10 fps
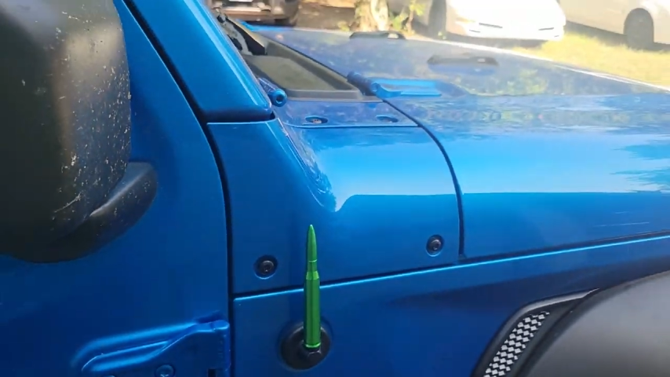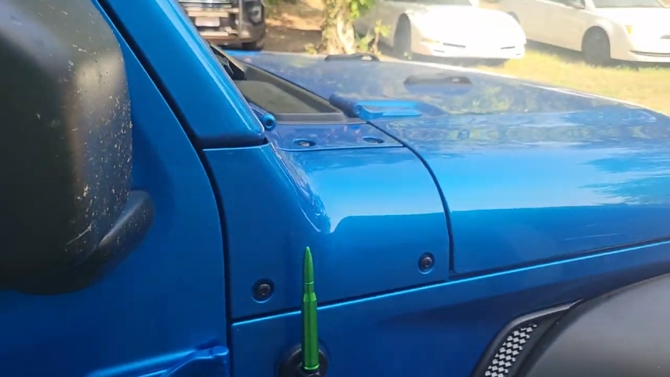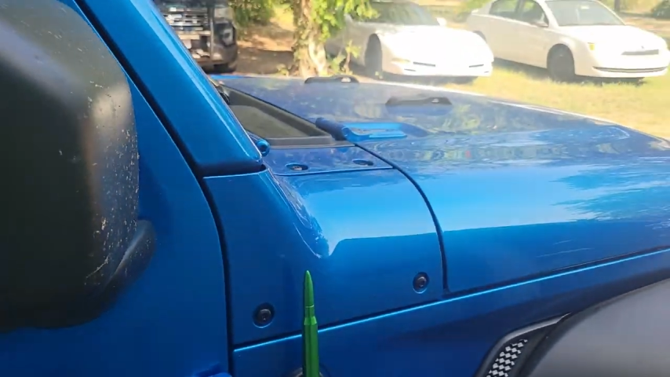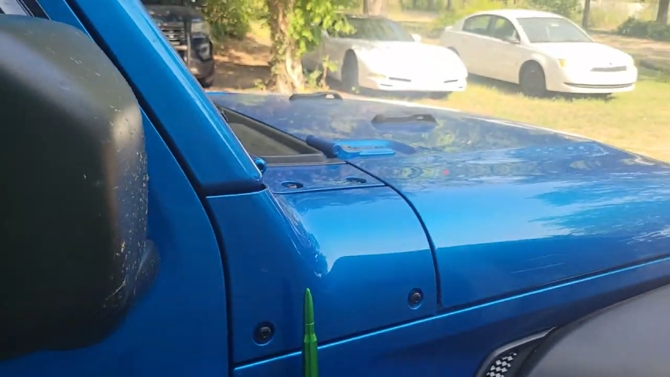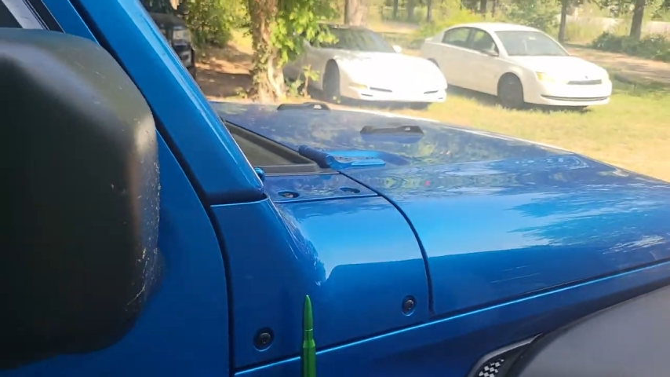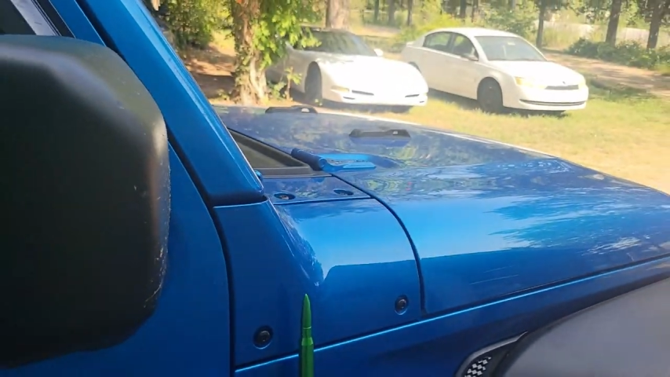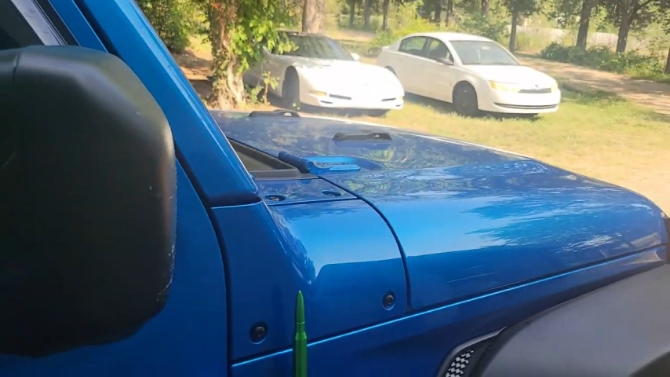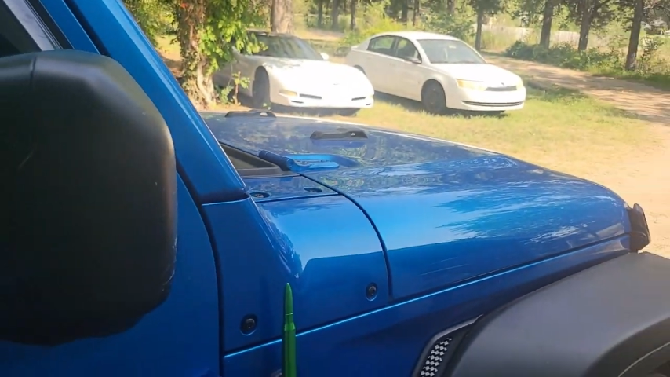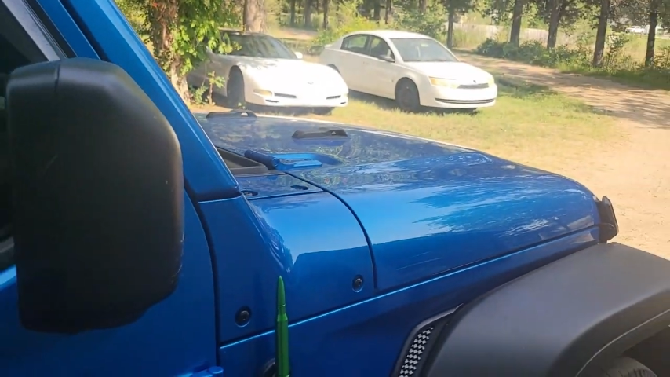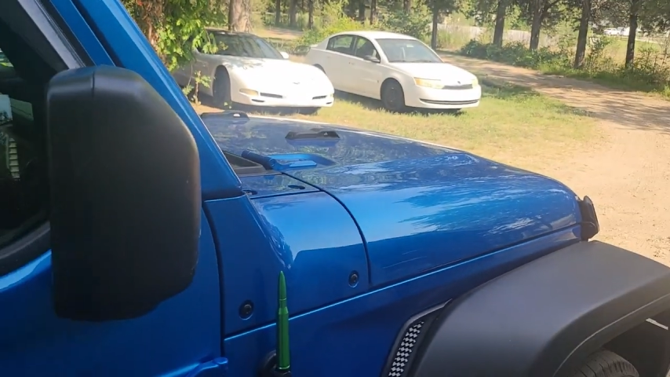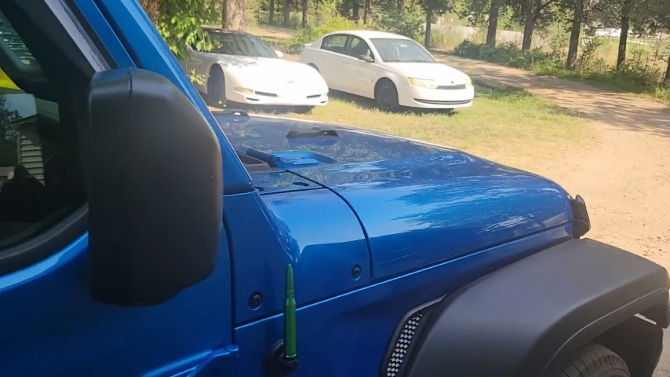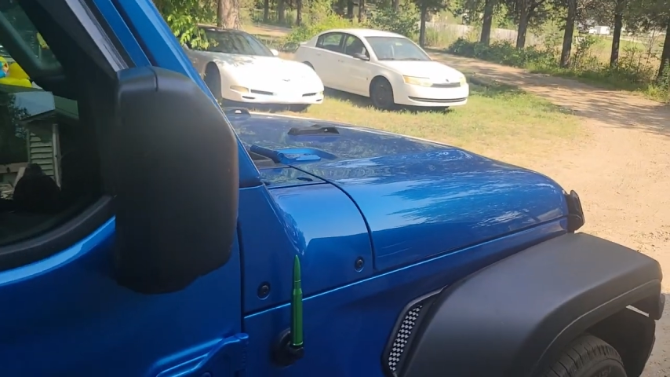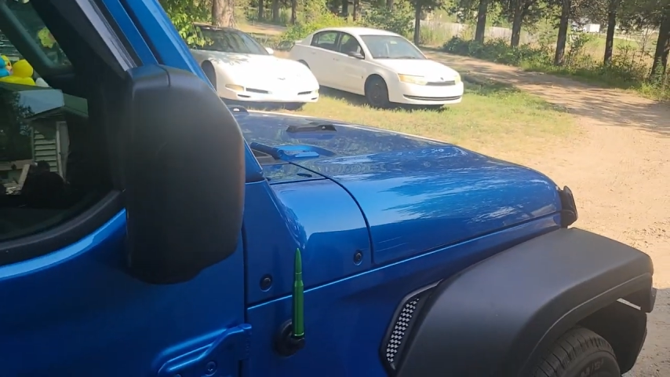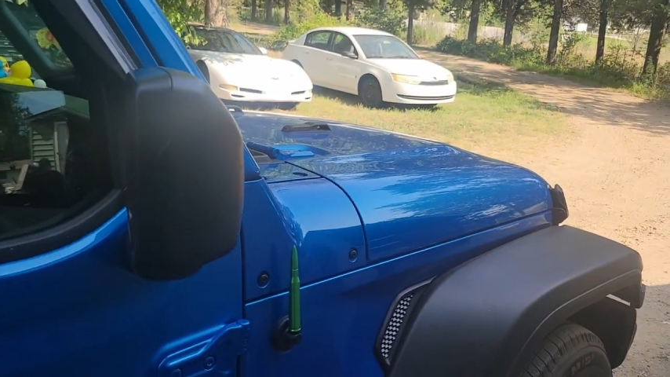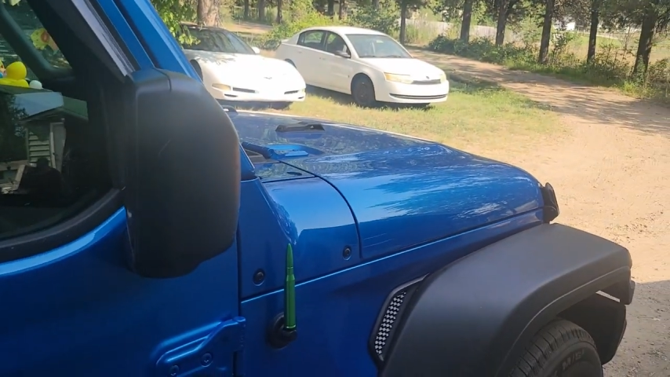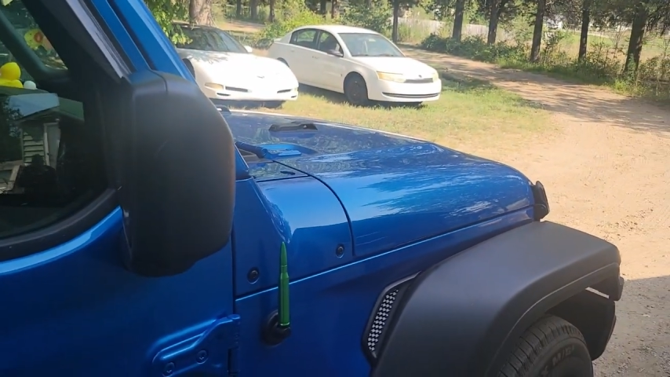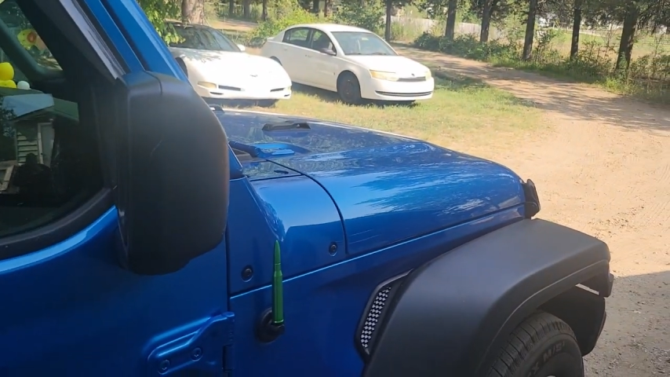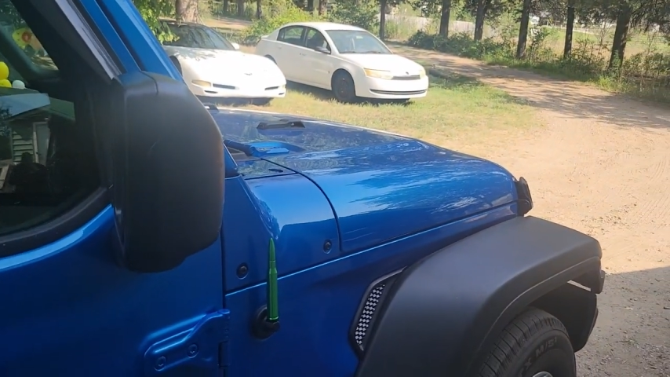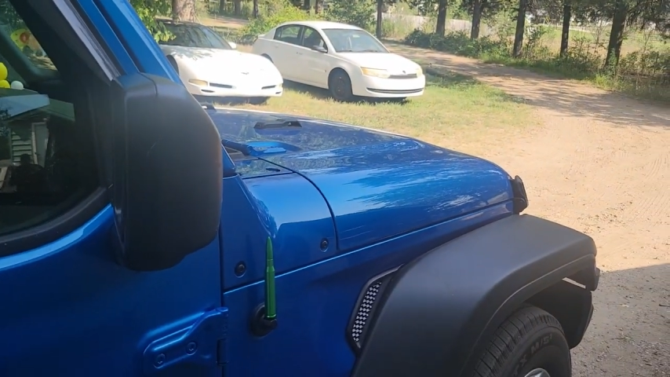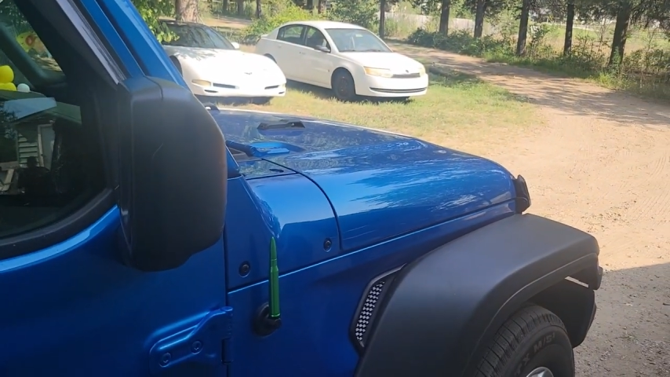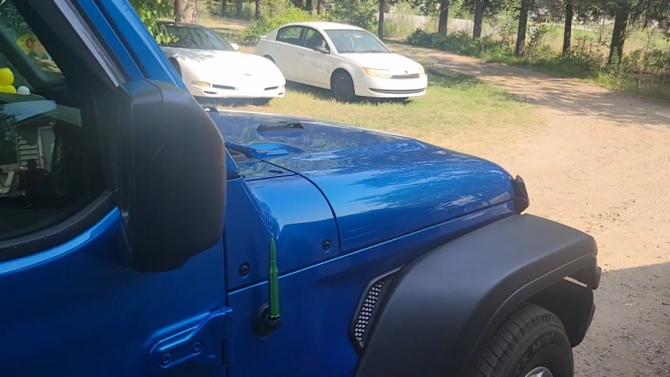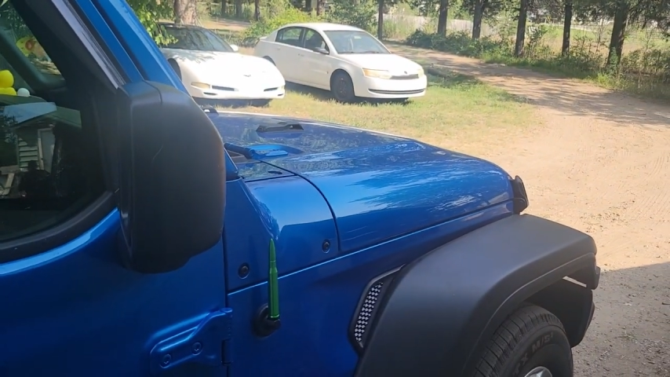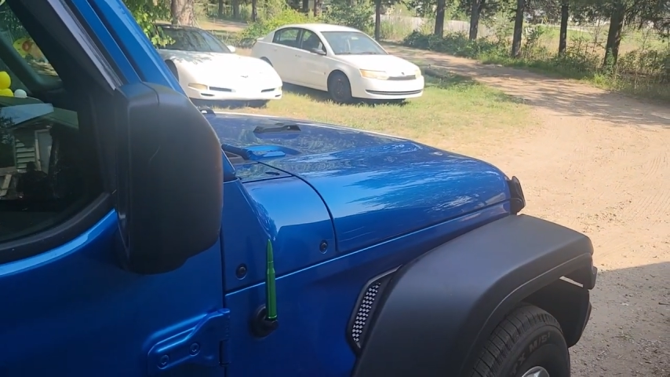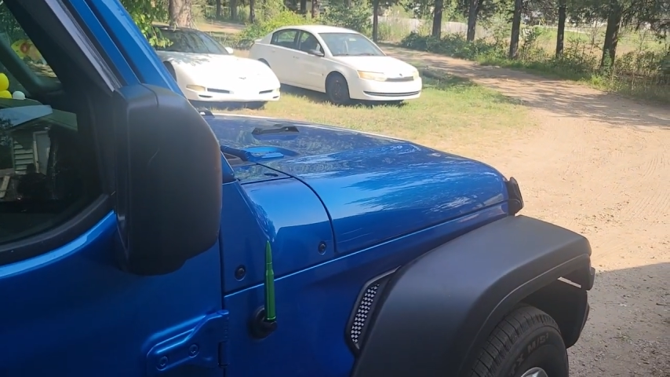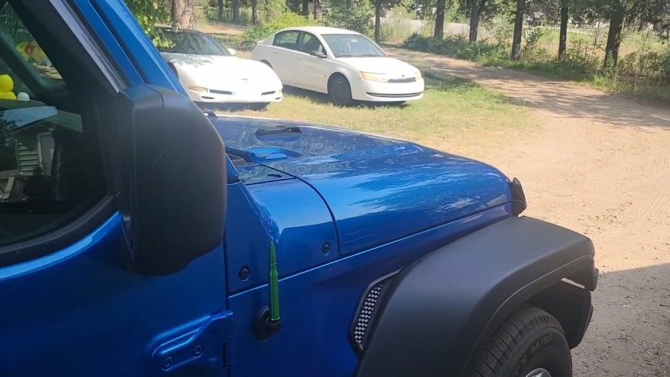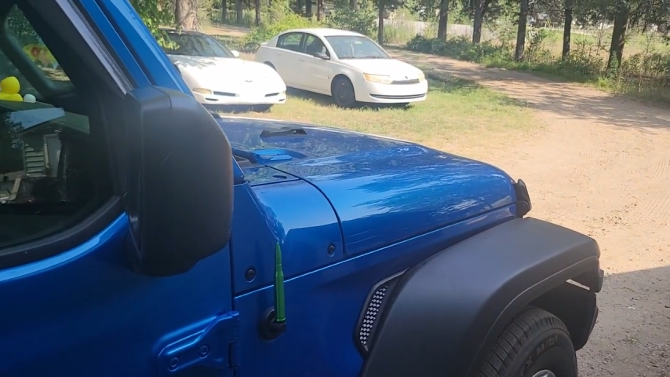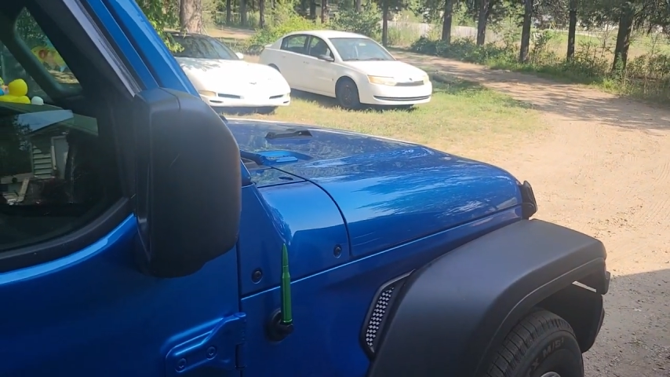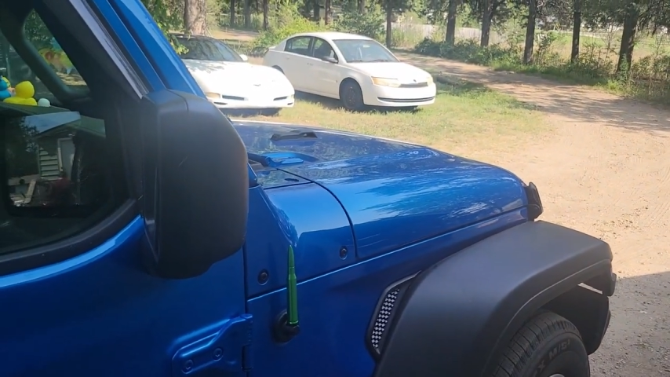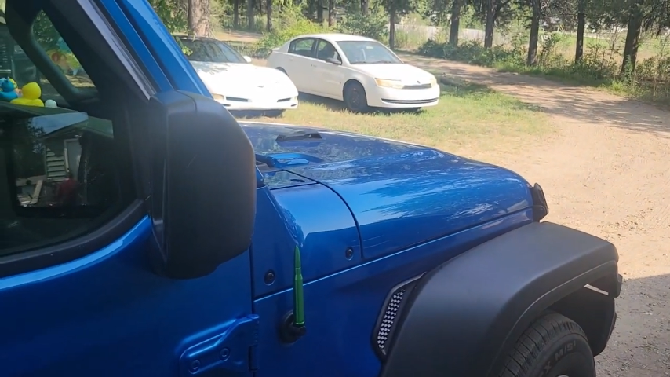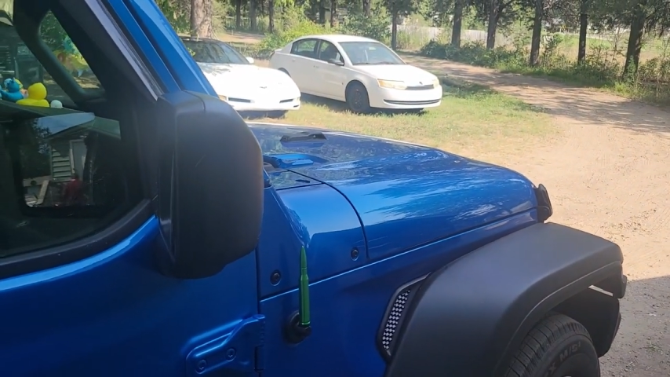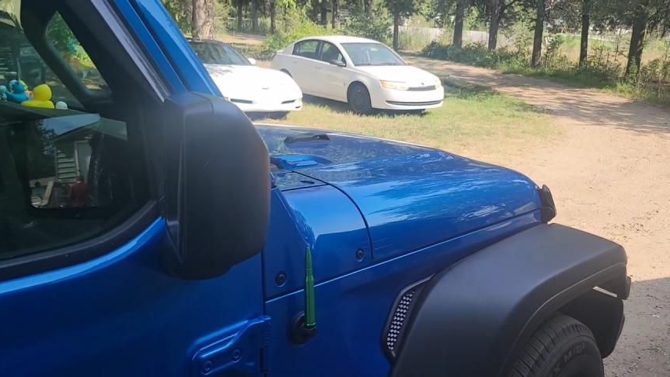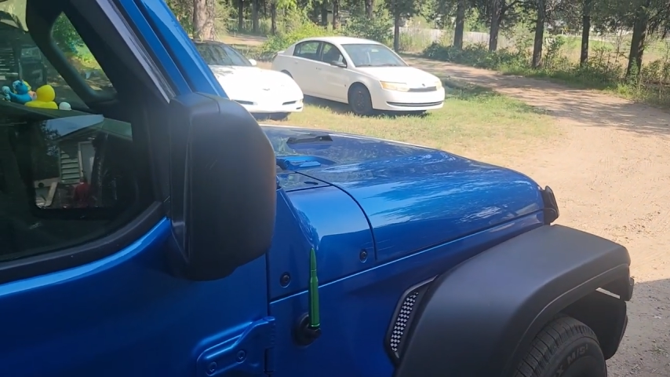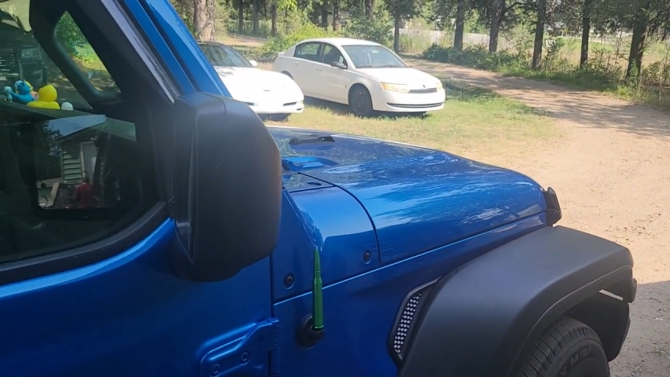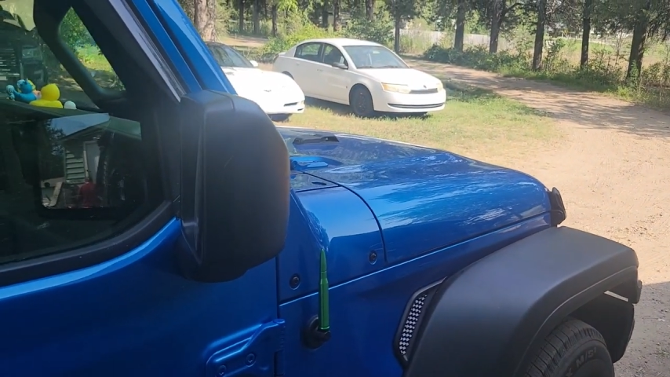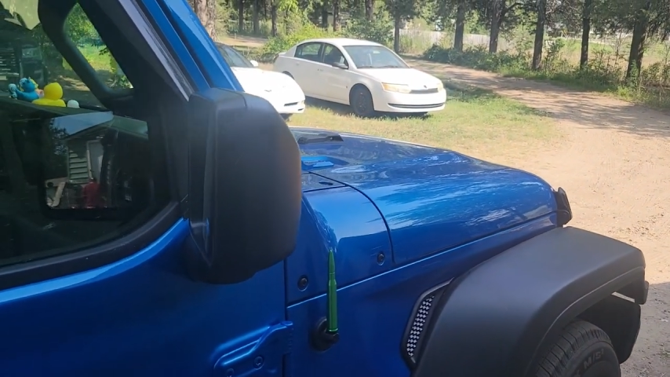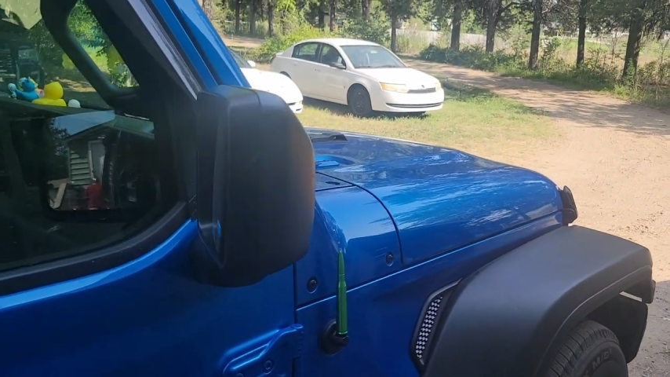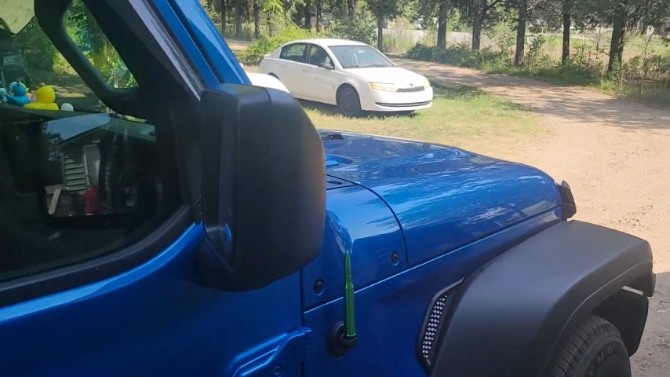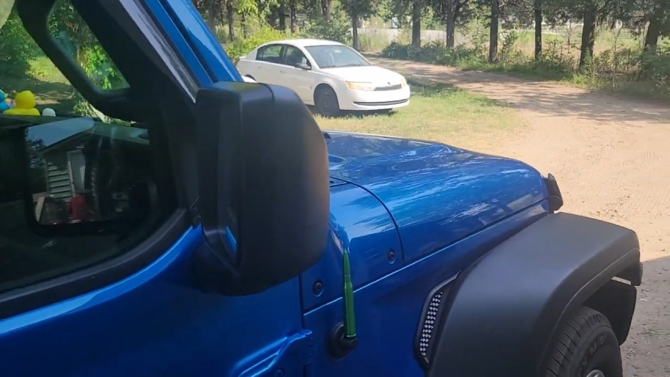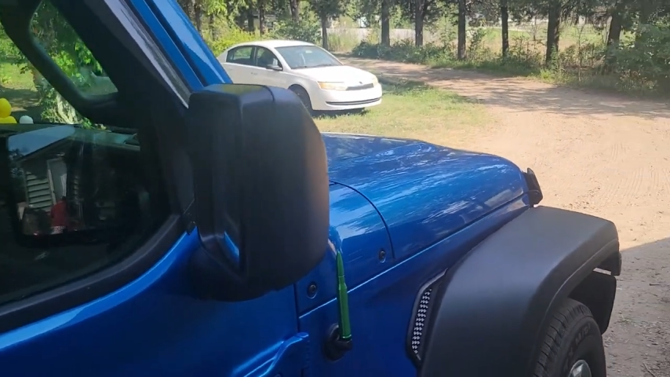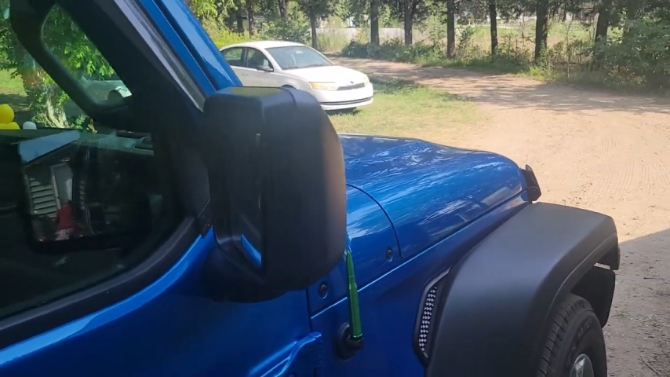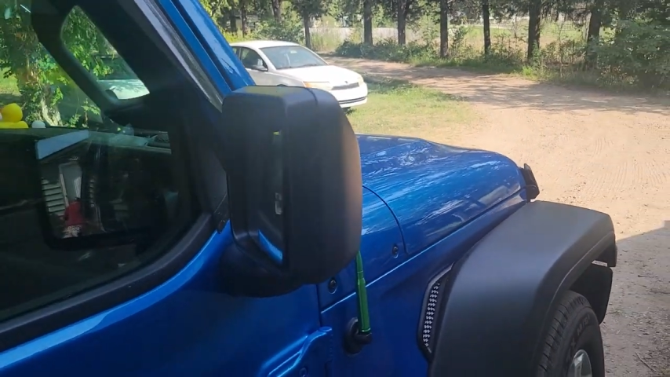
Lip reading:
Nobody's mouth can be seen.